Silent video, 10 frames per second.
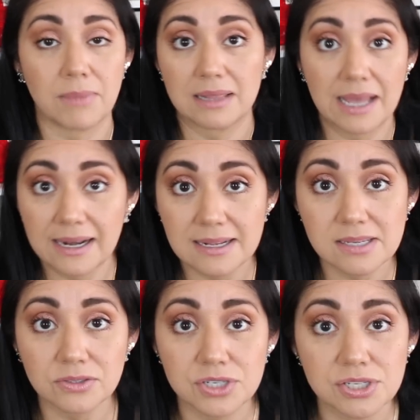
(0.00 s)
my light
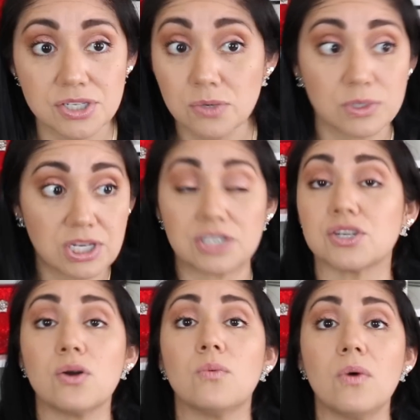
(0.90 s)
SLGs too, which I
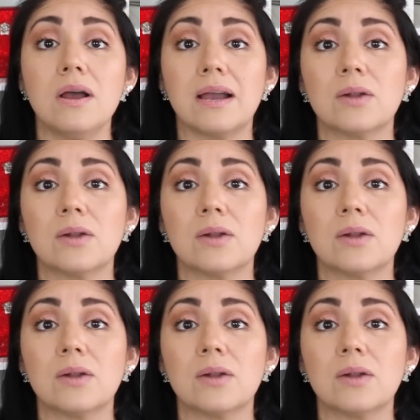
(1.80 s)
don't want.